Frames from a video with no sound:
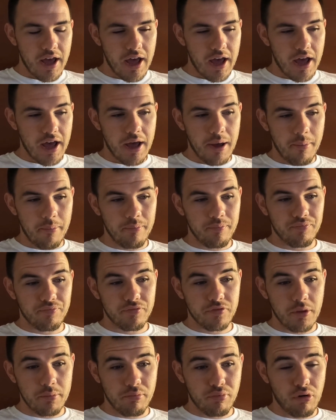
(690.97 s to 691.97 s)

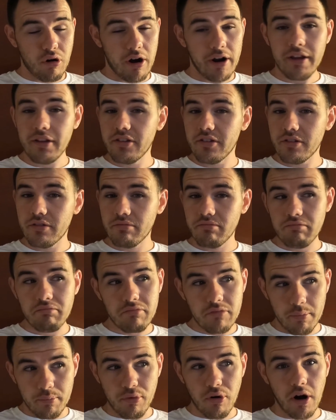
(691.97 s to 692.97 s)
The price
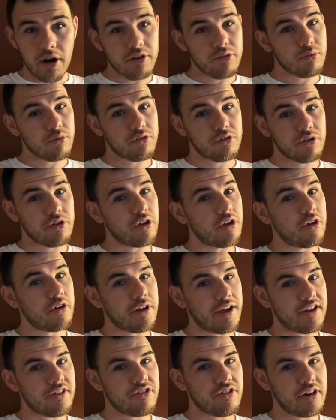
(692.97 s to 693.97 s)
was good
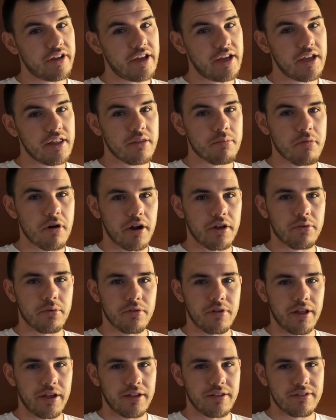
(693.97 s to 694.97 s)
actually. The price
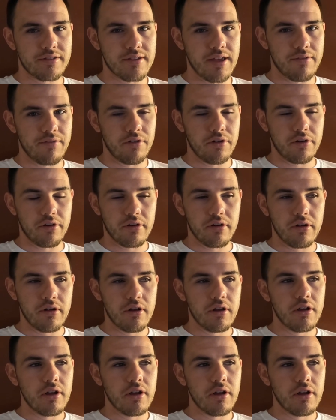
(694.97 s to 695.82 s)
was like a 7.